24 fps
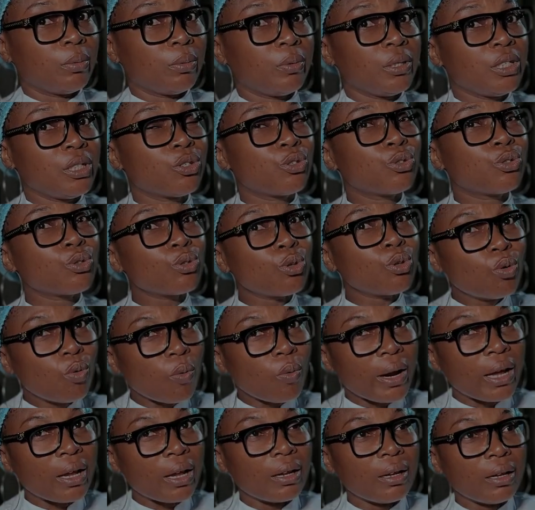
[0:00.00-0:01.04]
please do
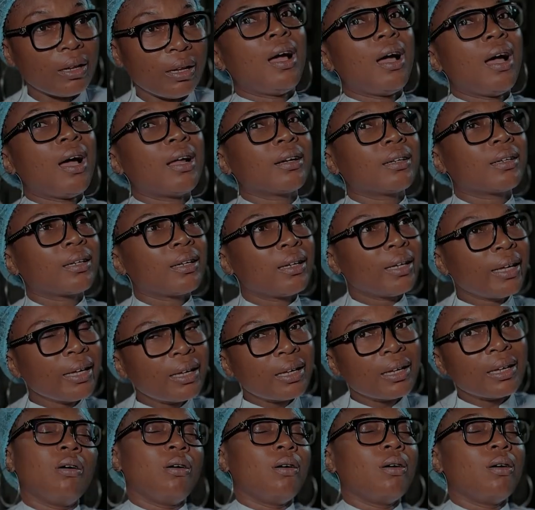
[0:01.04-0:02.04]
well and click